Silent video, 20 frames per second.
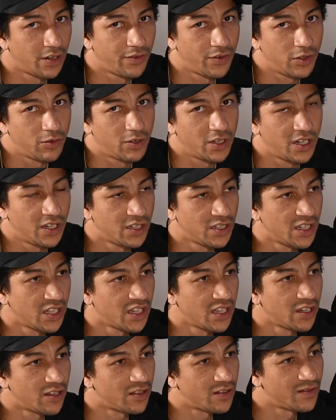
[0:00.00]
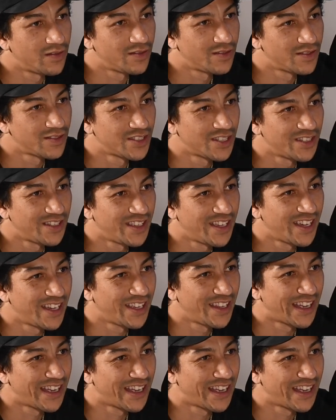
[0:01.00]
What if you went and did it today?